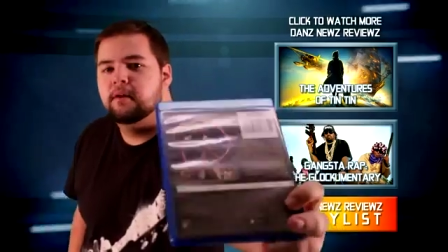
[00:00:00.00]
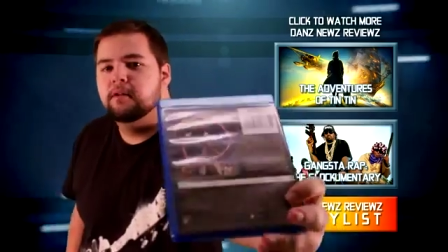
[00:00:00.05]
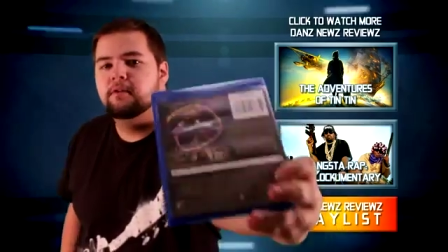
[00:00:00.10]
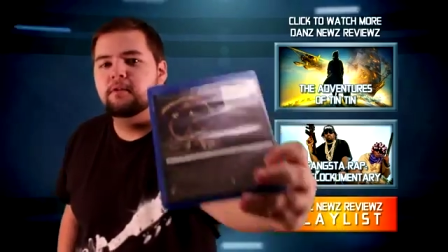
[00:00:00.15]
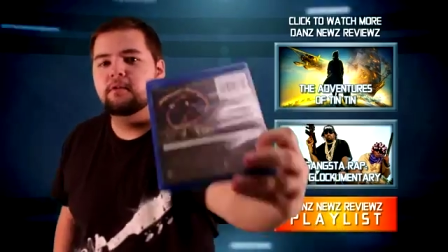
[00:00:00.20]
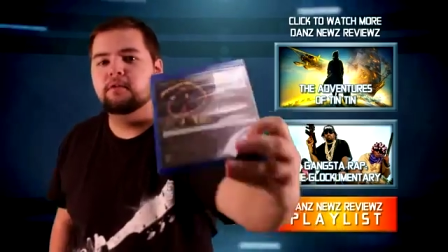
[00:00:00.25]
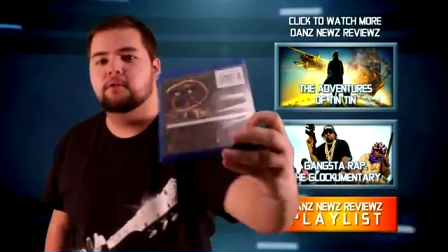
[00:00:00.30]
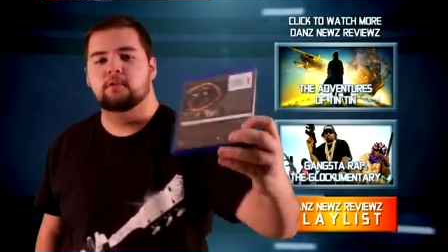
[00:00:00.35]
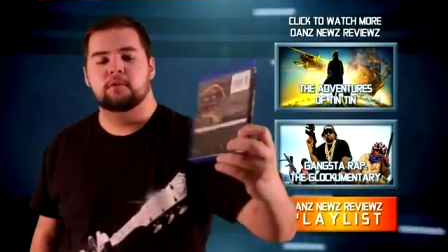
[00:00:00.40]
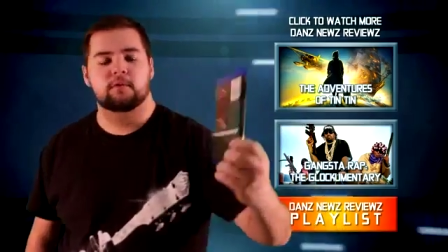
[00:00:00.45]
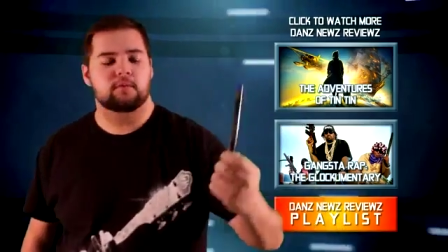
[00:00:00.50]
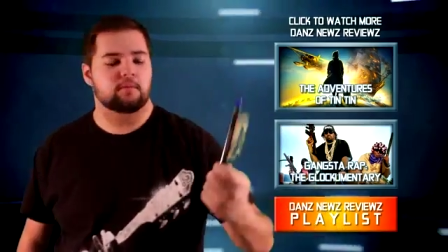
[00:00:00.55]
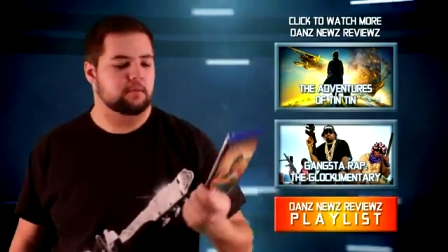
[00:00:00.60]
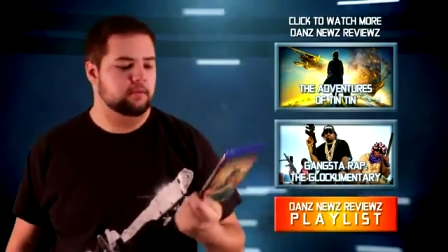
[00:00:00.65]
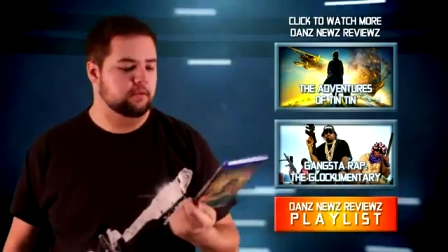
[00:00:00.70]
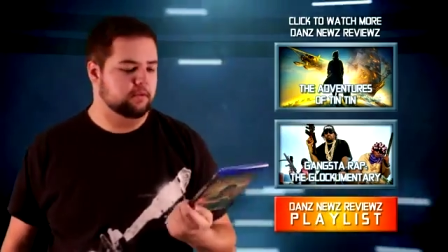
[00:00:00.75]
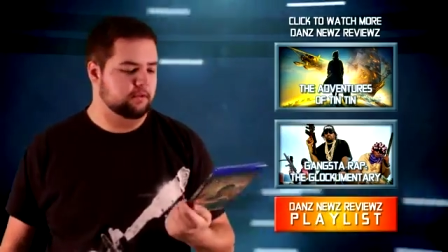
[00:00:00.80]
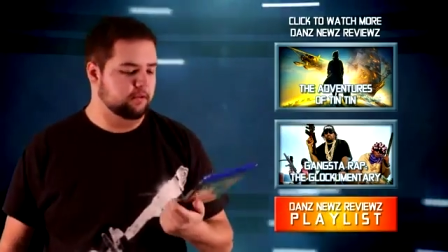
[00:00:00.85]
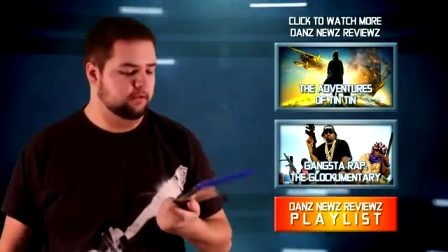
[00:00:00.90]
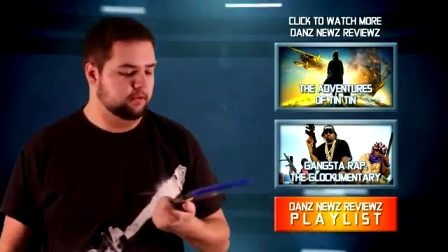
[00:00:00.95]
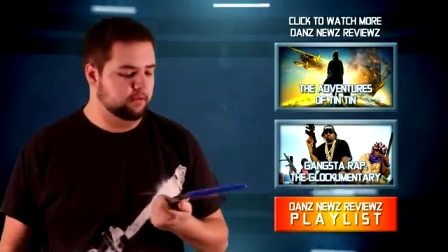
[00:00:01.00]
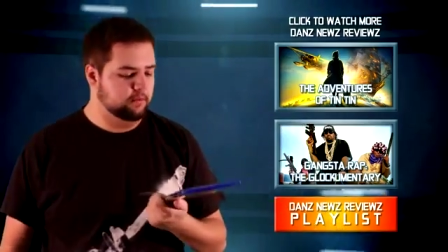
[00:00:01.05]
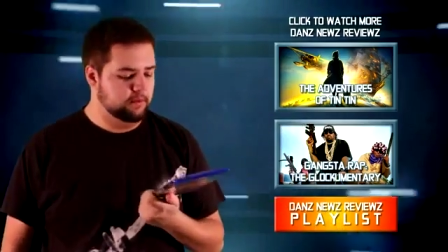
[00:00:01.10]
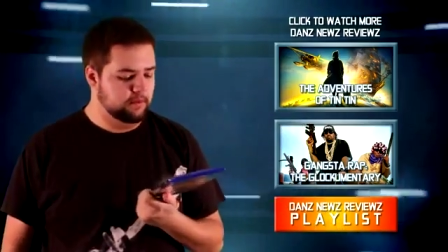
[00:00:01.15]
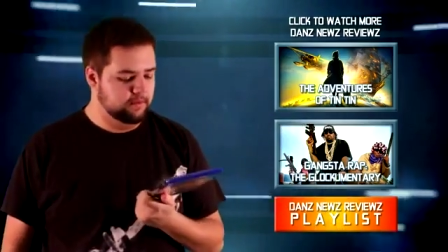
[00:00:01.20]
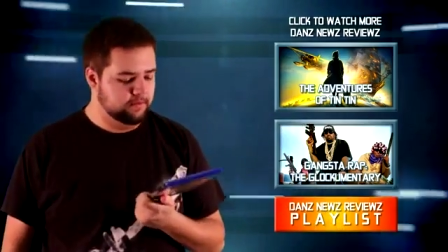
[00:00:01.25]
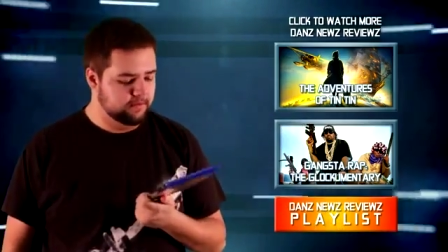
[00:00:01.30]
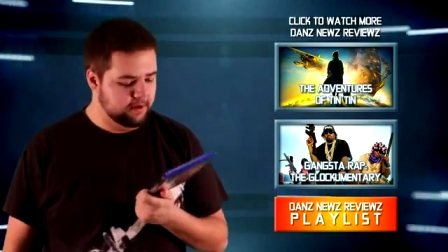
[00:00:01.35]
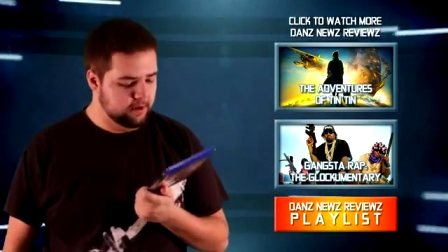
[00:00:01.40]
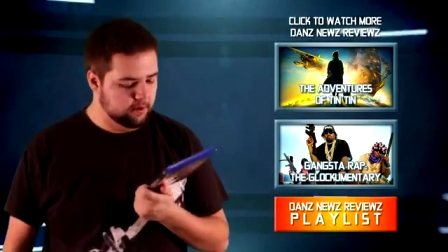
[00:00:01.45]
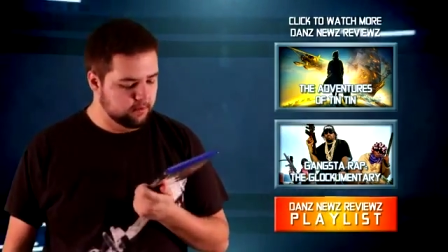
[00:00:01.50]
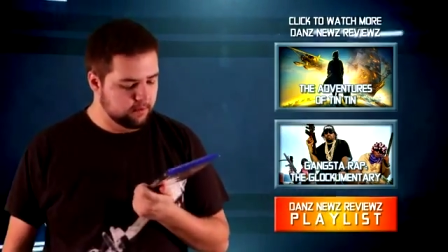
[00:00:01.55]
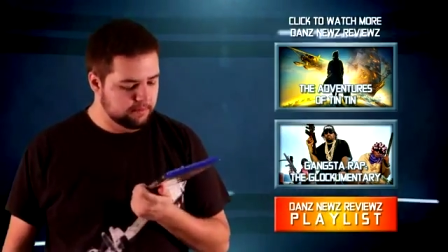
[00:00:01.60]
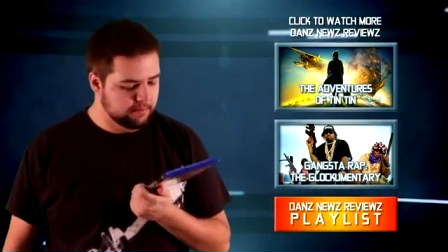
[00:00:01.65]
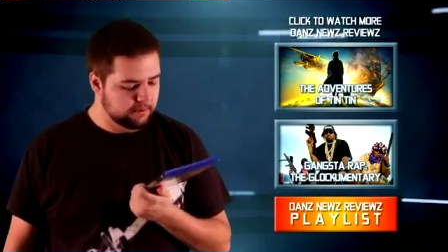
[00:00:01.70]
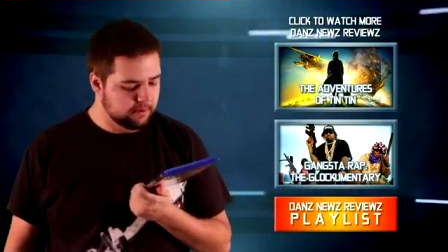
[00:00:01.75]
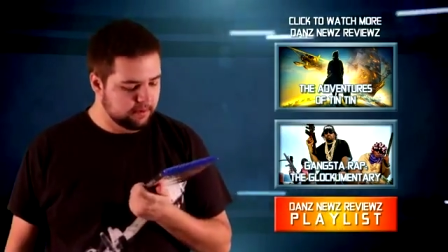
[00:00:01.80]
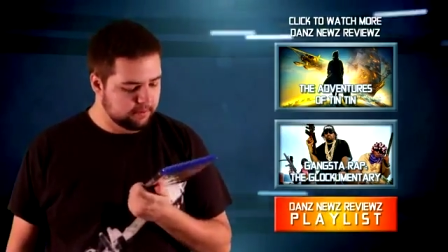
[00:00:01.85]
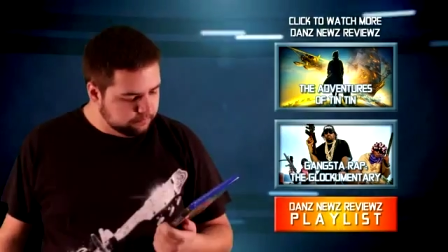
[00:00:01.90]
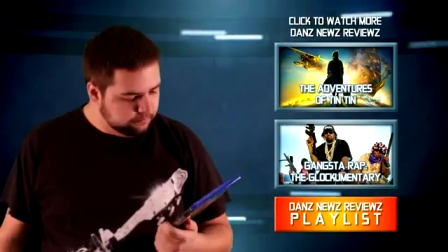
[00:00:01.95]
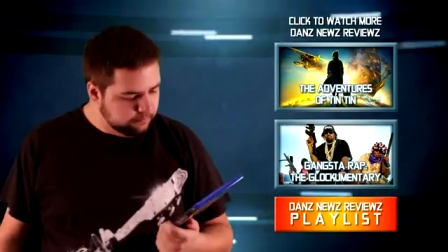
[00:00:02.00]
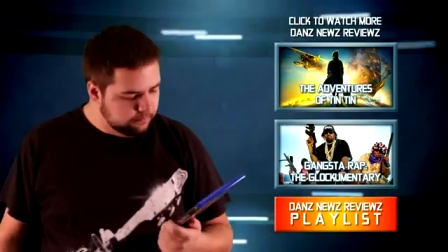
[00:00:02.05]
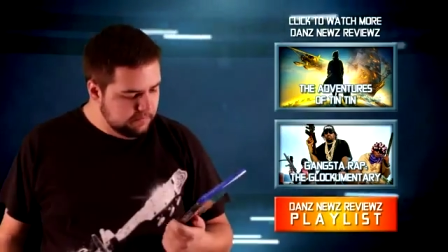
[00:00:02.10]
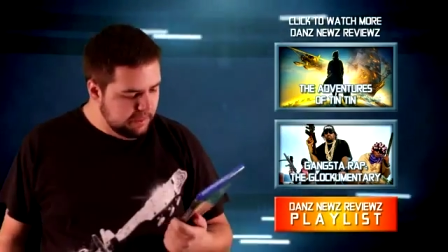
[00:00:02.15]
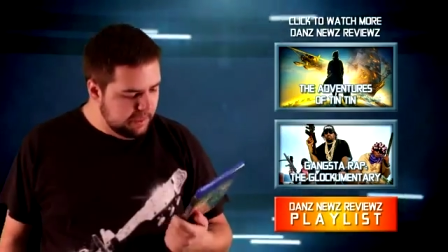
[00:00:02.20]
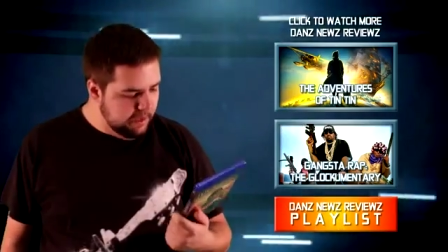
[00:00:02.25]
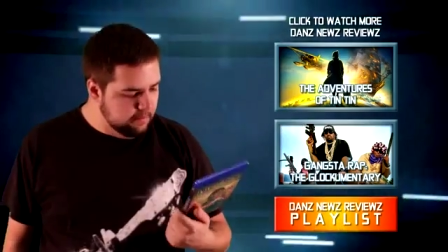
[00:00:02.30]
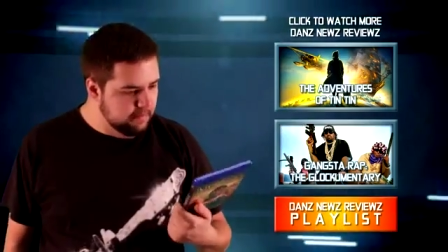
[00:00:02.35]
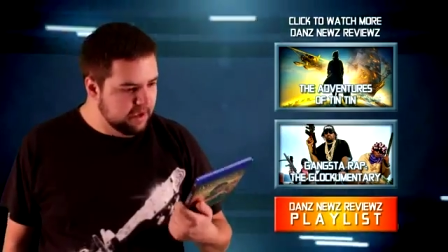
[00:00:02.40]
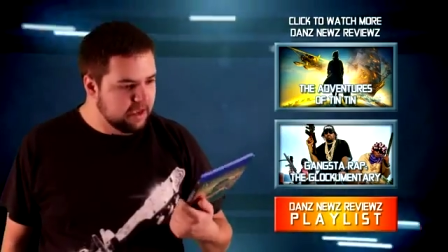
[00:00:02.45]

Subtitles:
Zeus with a fire whip.